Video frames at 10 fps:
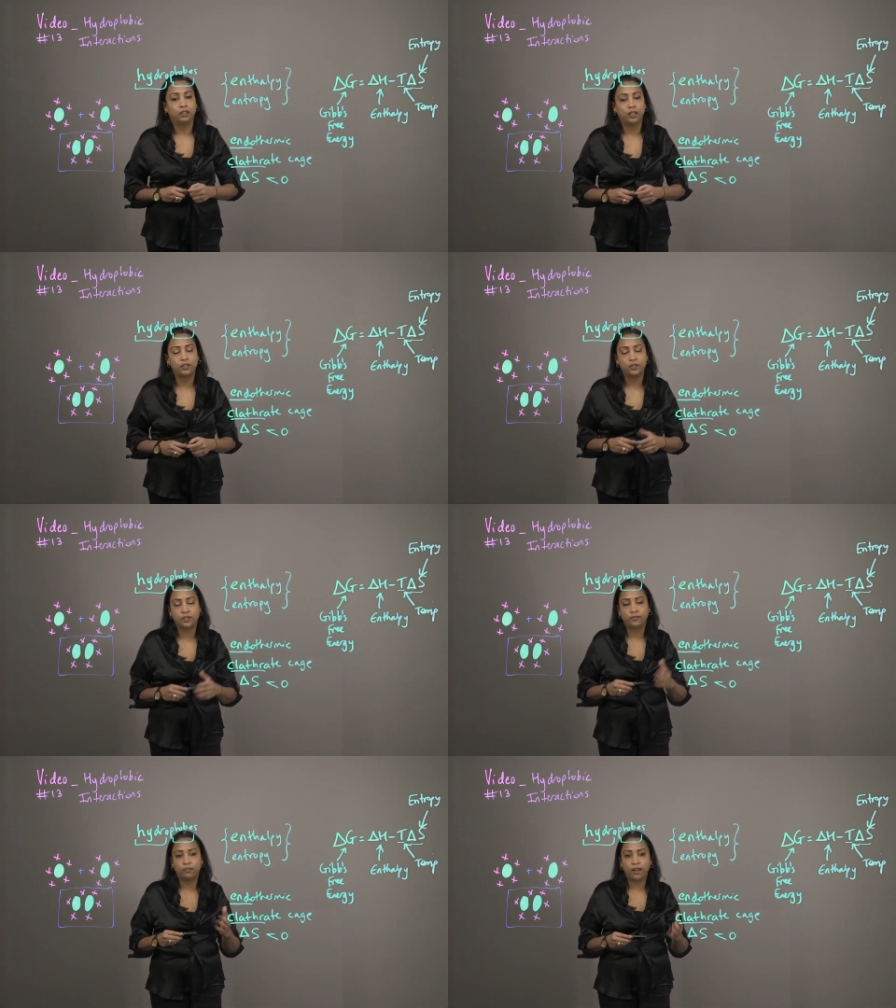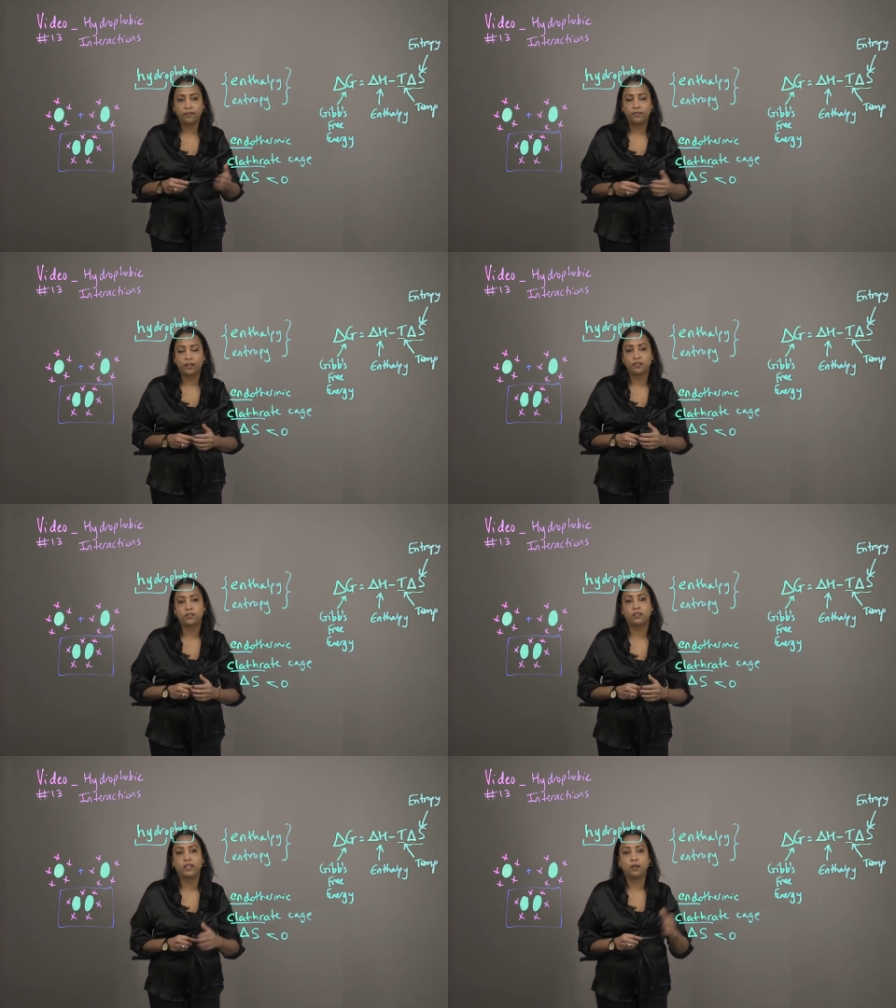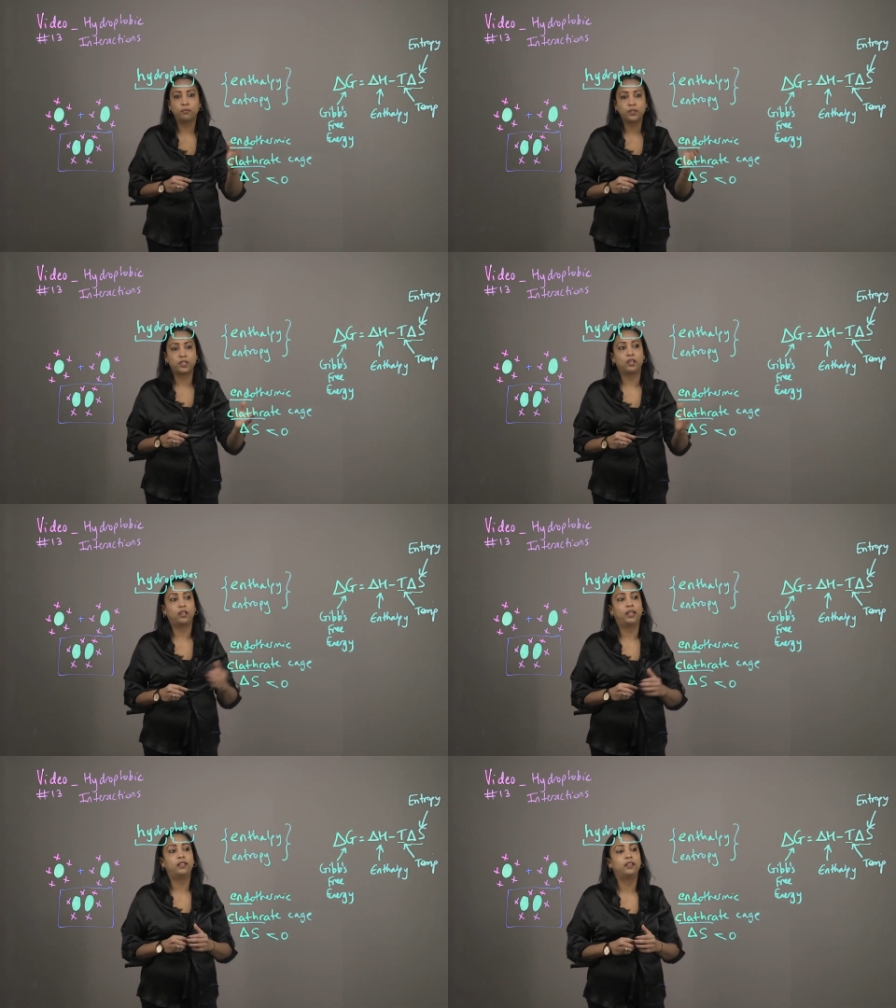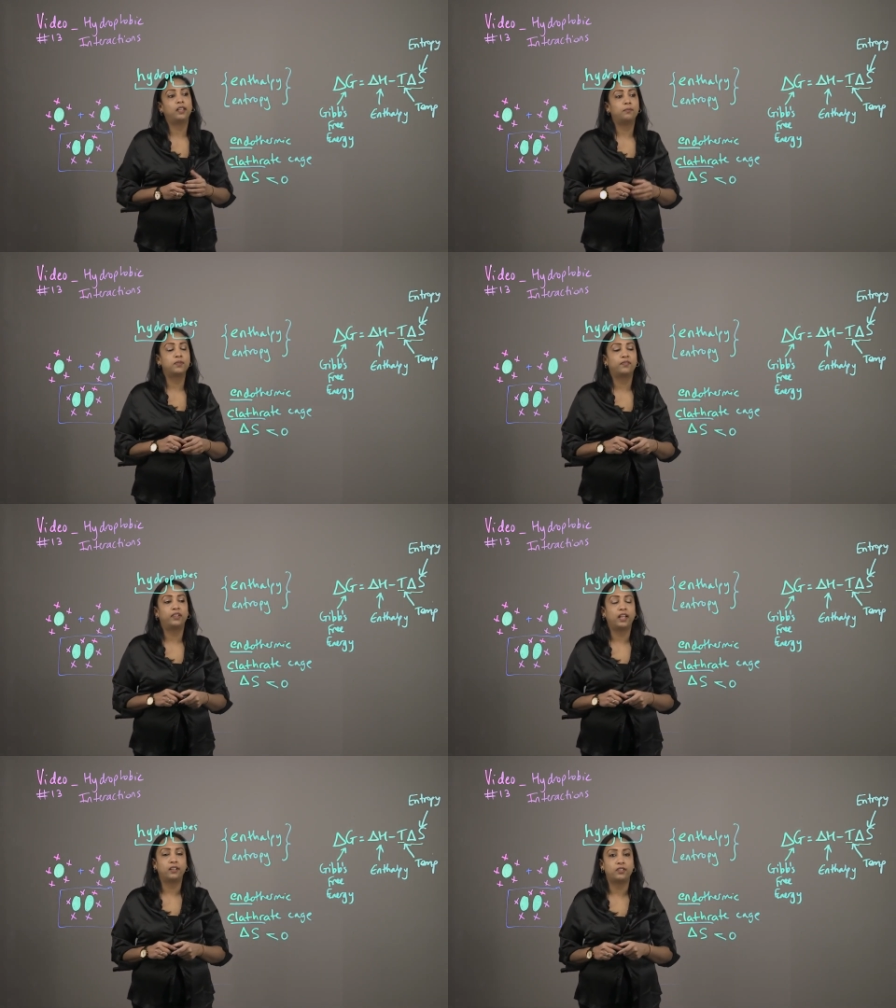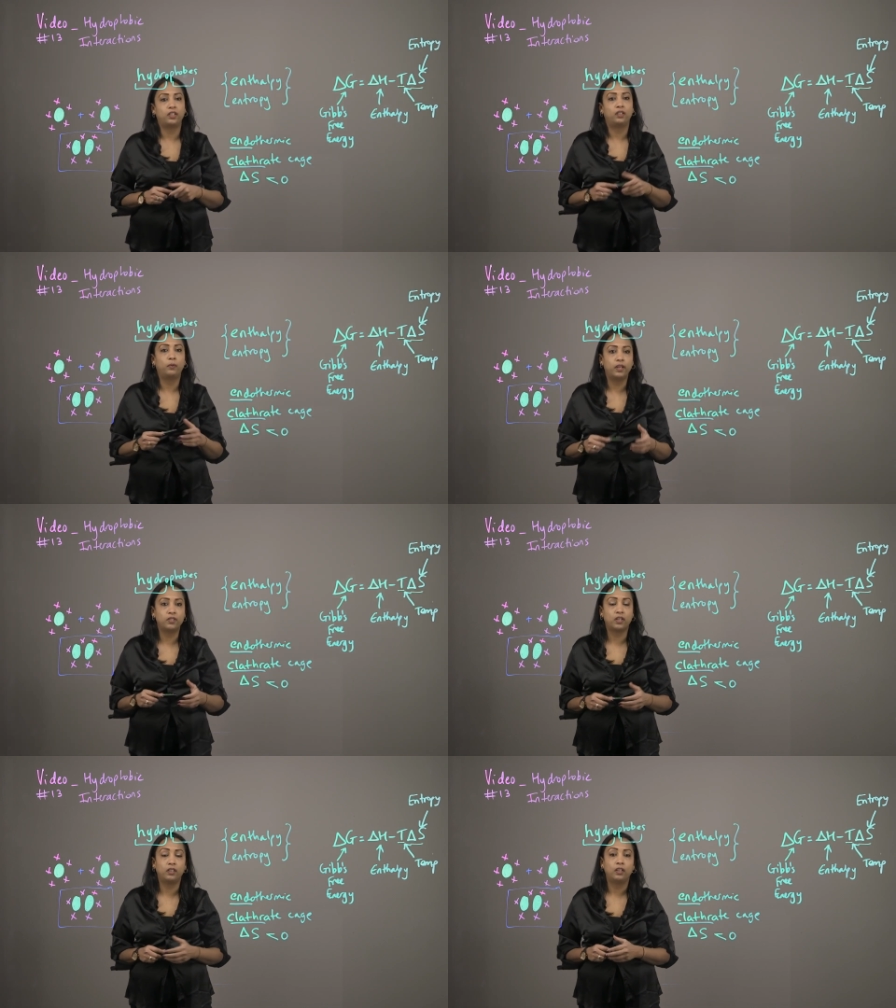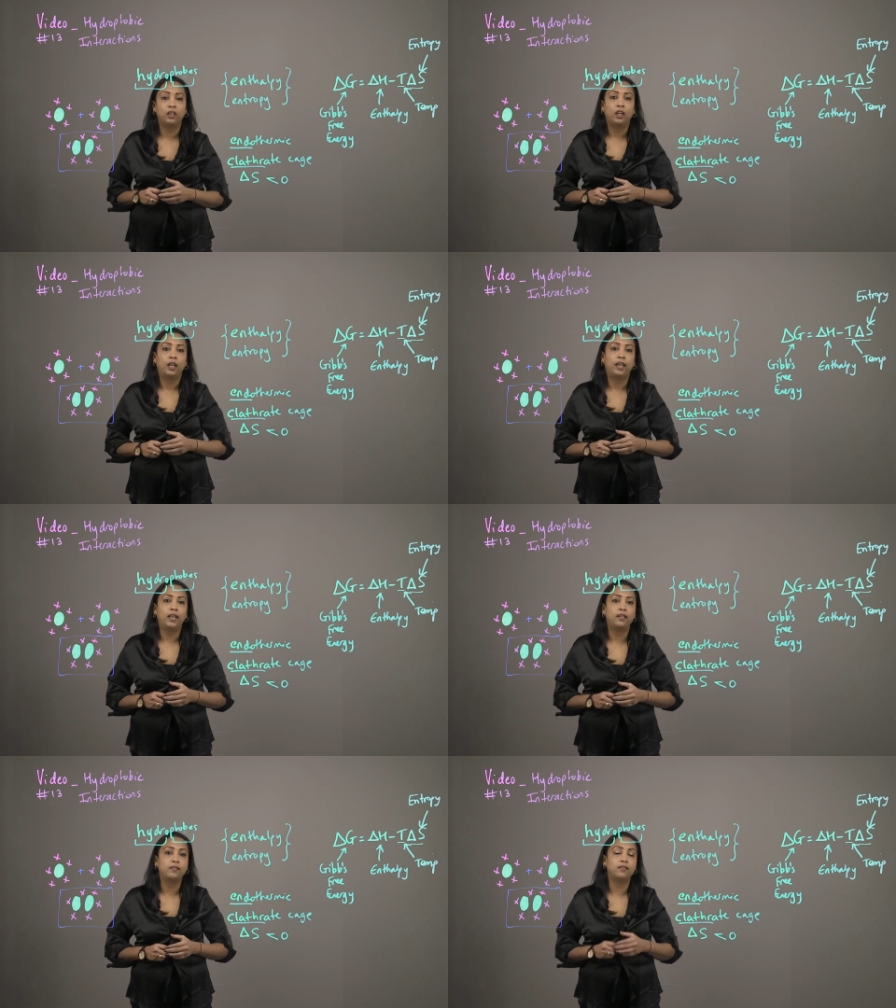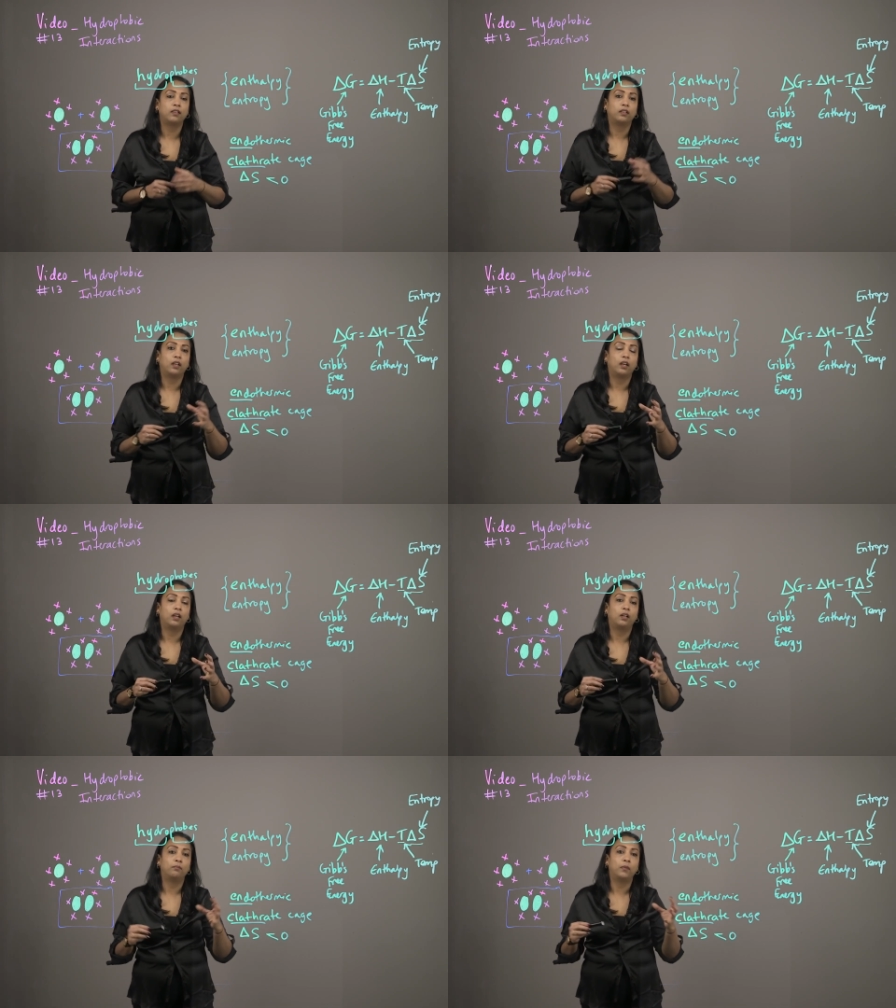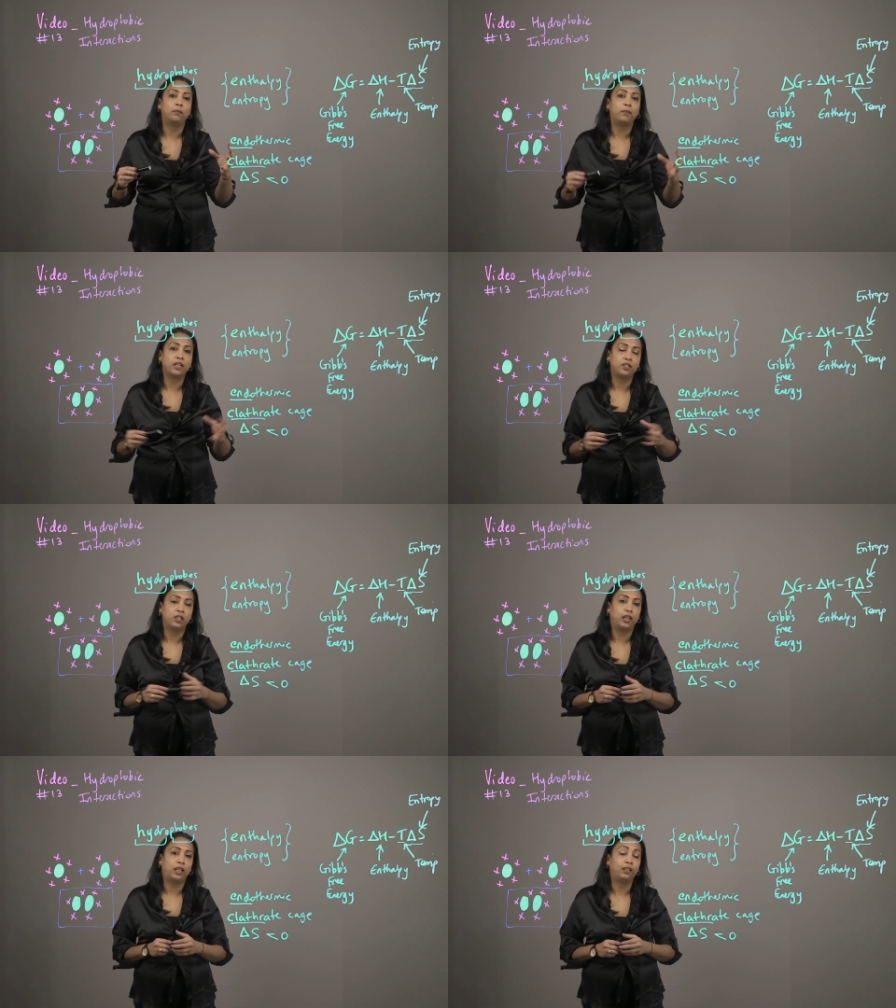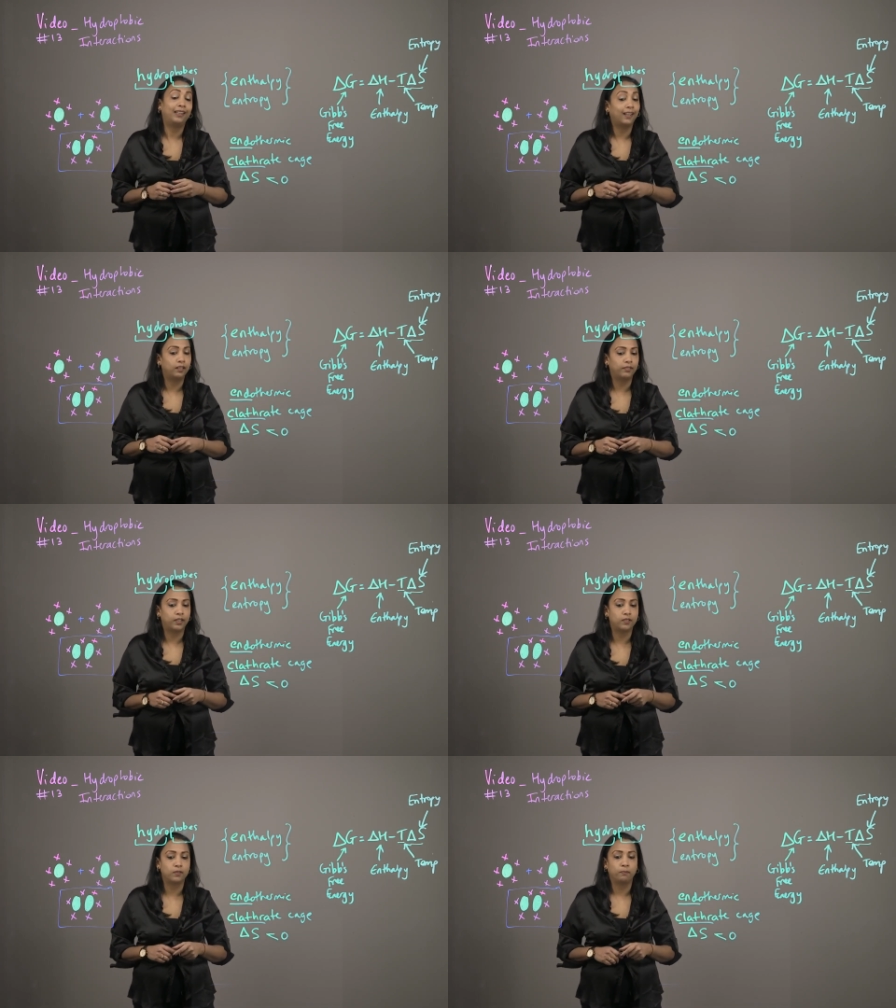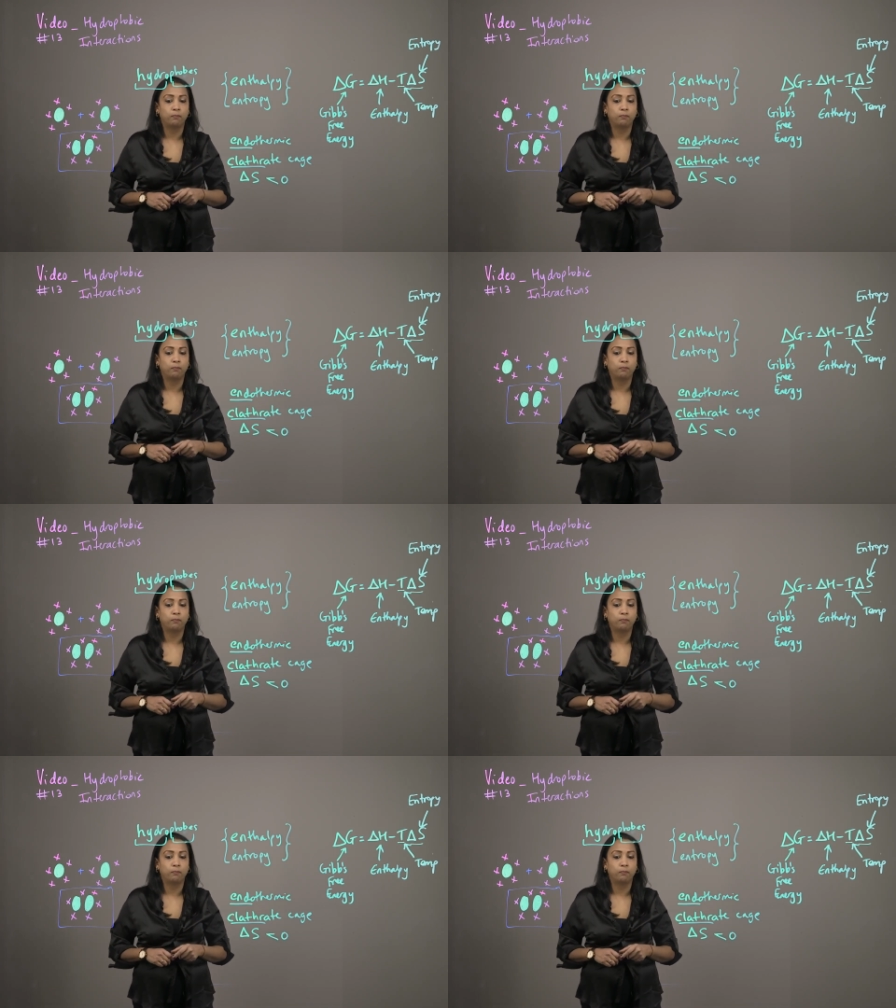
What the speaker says: And just for reference, temperature in the Gibbs free energy equation is measured in kelvins.